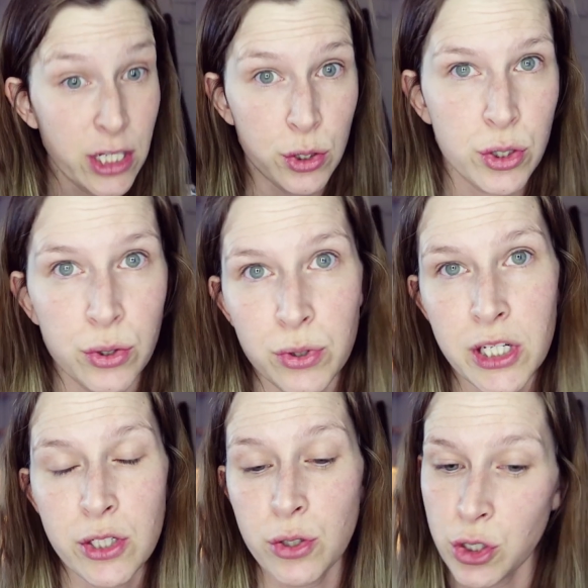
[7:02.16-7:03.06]
I took two
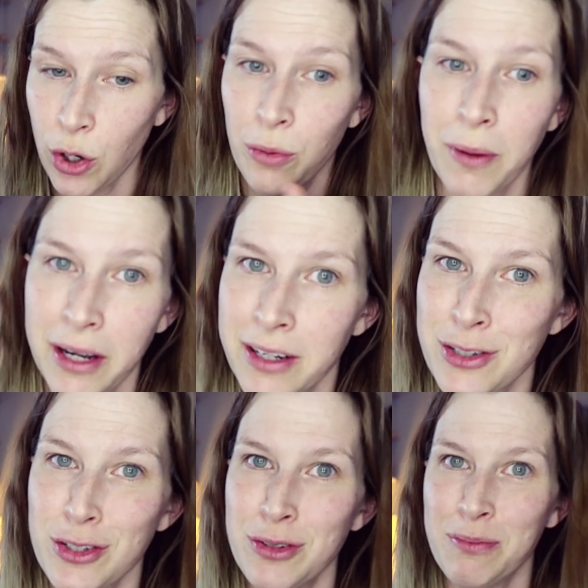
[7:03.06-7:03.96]
just to show
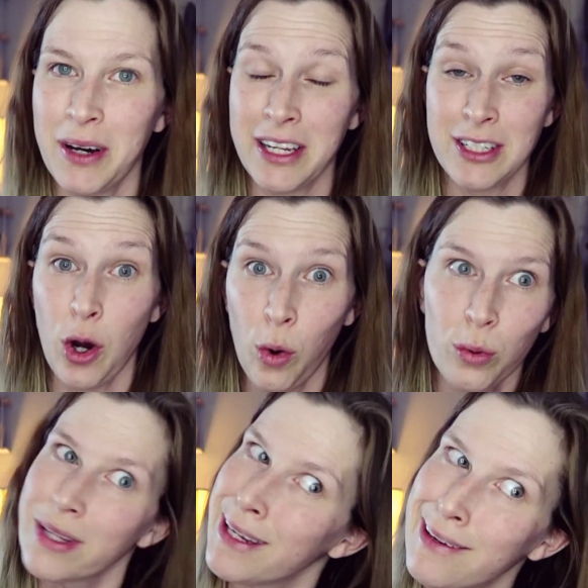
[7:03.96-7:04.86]
my
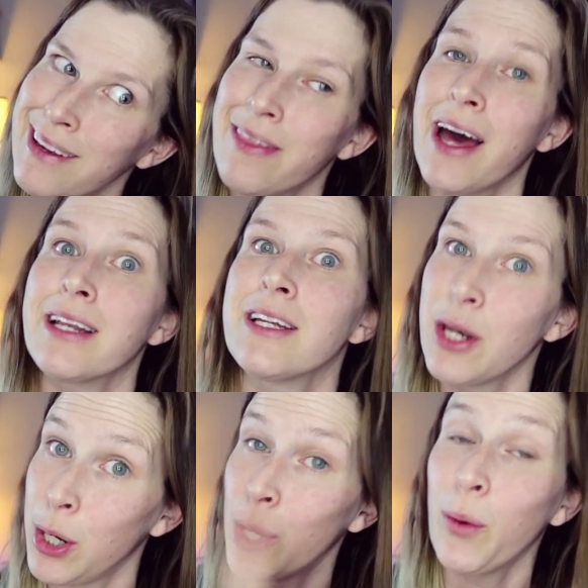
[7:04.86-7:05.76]
old ED that
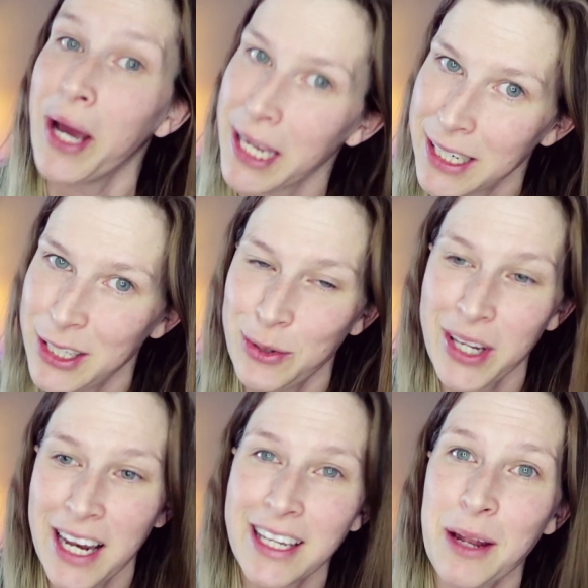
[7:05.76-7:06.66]
no way, you
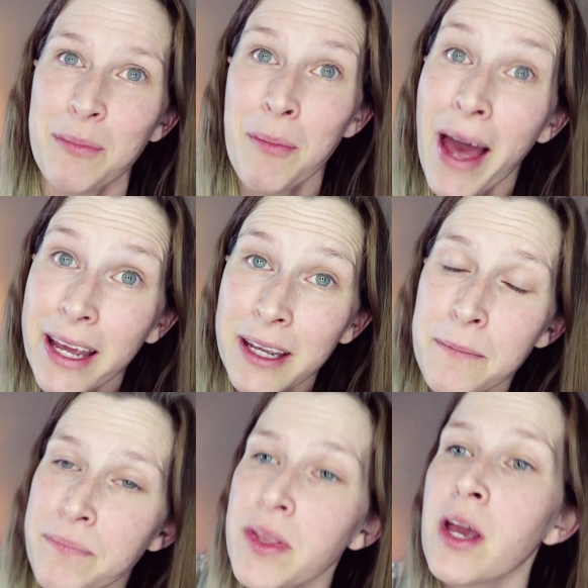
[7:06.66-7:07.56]
can't get me back.
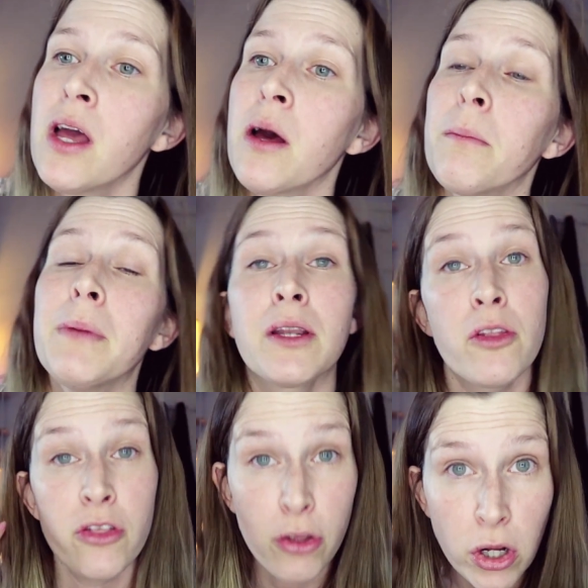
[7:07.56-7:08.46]
But
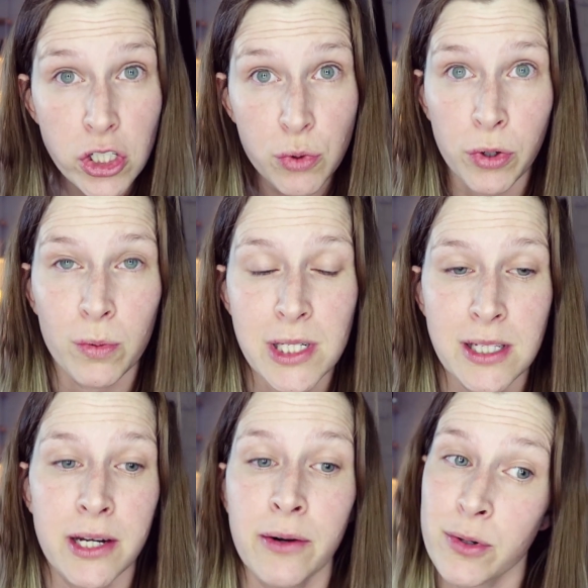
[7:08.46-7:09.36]
the thoughts were always
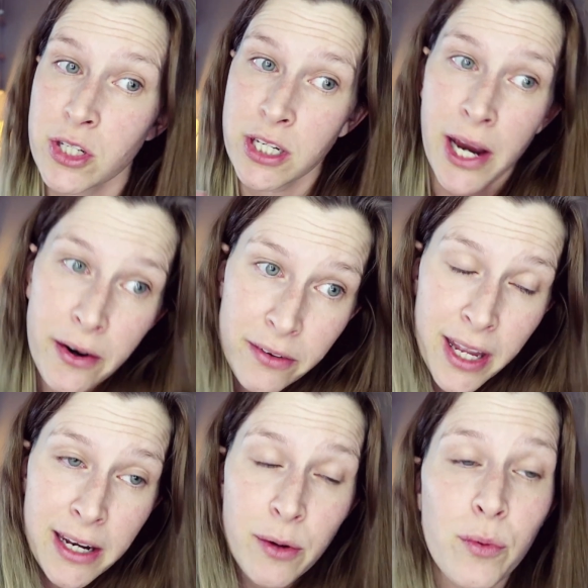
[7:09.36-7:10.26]
there. I was scared of
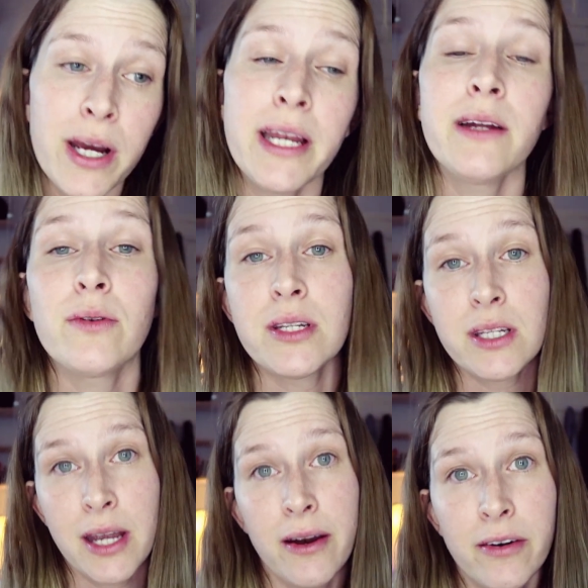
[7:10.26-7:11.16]
gaining weight, I was
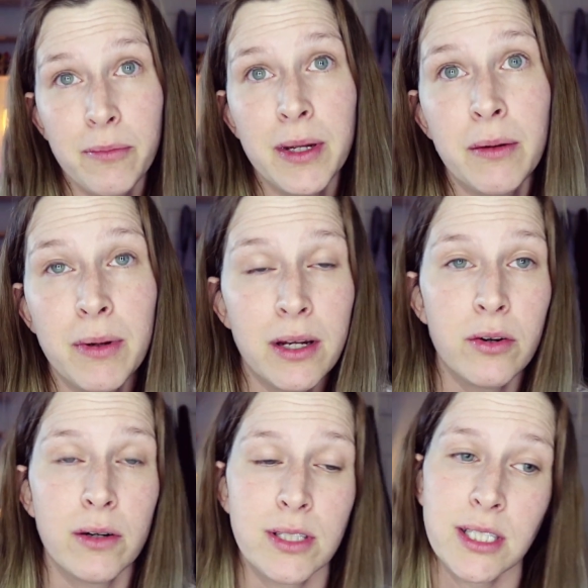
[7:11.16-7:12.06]
scared of being
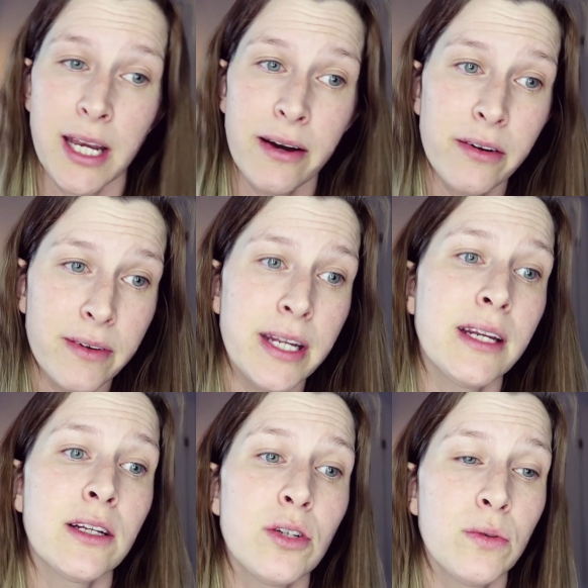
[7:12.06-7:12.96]
bigger, I was scared of
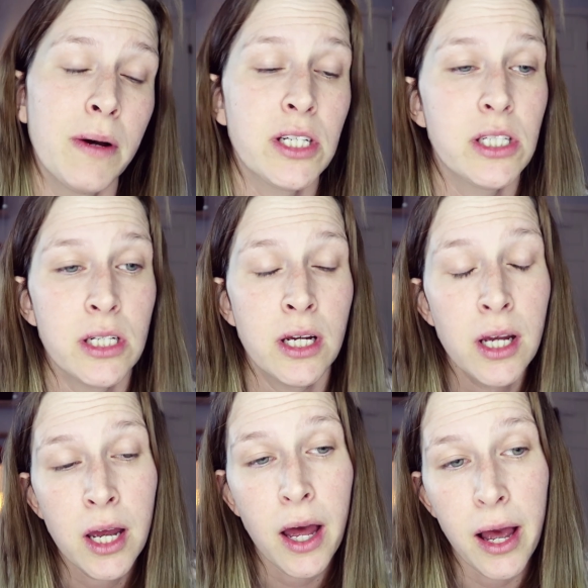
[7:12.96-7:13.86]
eating too much,
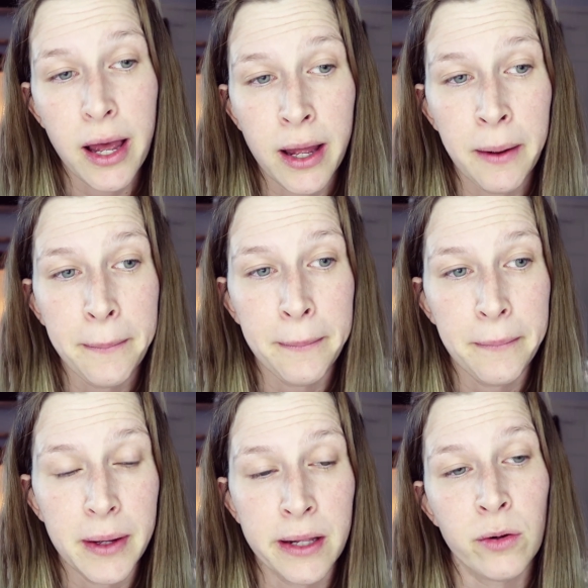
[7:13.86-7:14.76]

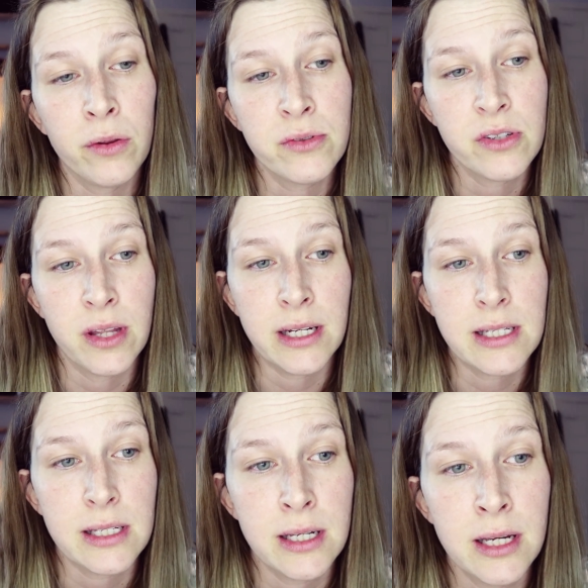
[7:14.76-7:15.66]
and all those
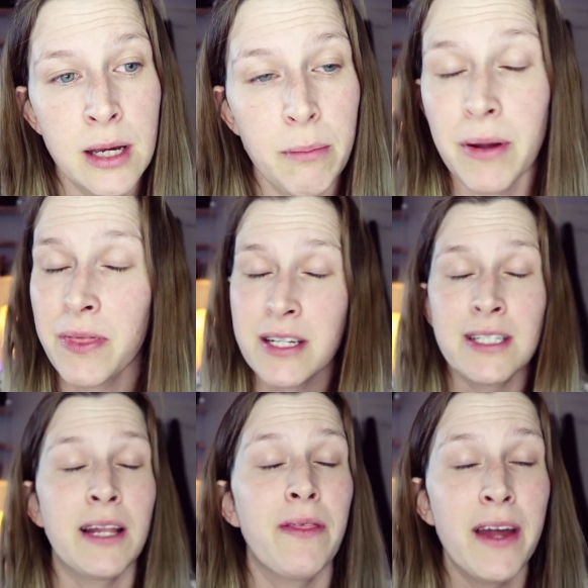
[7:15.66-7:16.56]
things. But
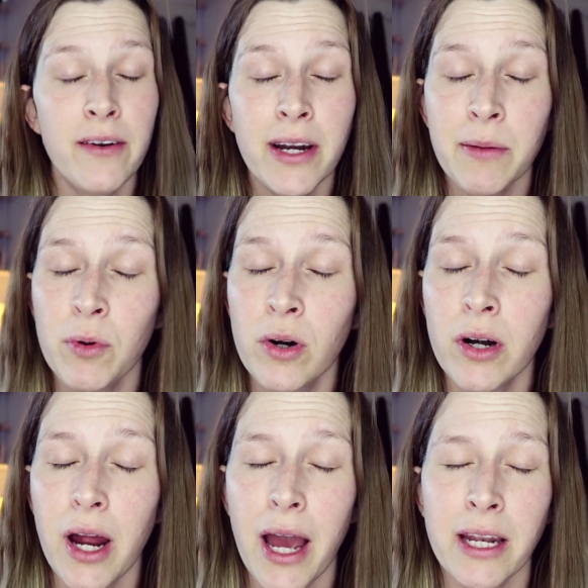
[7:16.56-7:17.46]
that's not there
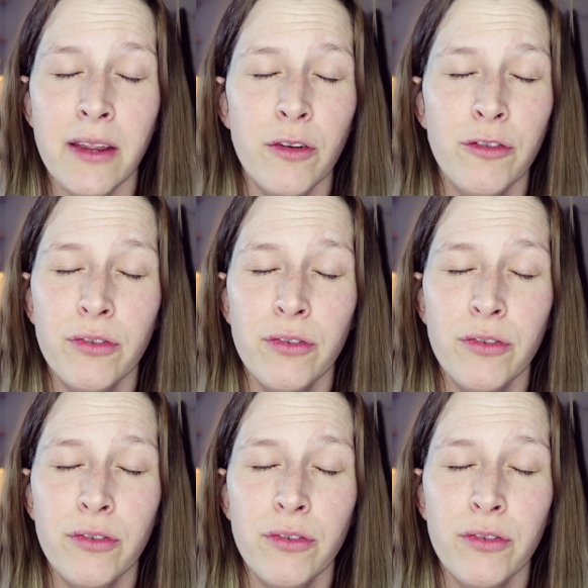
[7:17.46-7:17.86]
anymore, and